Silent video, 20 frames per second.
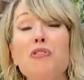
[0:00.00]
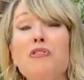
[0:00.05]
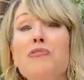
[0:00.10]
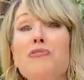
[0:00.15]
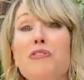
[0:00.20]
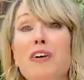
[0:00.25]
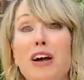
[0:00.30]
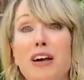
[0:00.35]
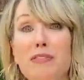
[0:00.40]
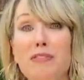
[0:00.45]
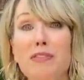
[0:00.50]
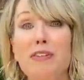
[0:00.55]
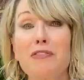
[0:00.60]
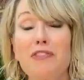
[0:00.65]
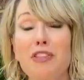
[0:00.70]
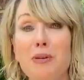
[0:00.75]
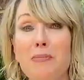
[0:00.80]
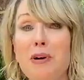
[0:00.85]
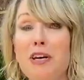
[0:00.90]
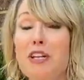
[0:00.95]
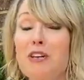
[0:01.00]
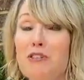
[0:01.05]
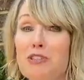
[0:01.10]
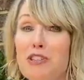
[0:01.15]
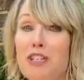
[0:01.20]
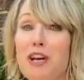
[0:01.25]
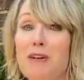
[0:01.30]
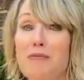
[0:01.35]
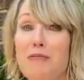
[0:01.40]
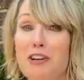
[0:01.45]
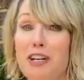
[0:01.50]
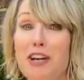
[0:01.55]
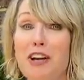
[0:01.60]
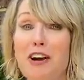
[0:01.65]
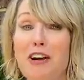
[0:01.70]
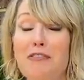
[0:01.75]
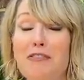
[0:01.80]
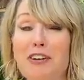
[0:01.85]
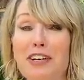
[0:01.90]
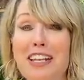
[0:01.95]
or five of them. I don't shop very
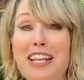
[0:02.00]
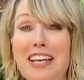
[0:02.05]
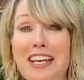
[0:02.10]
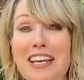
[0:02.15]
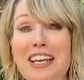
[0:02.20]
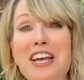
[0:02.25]
often.